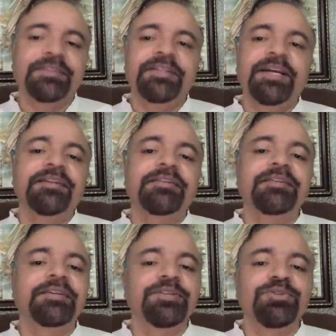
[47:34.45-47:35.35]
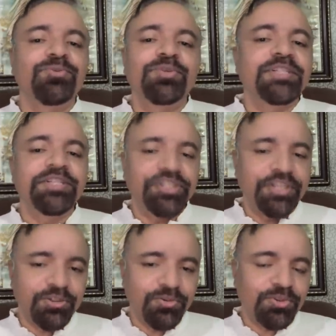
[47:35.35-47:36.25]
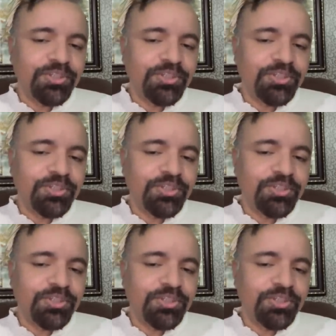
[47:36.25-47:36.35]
then Sunnis and Shias don't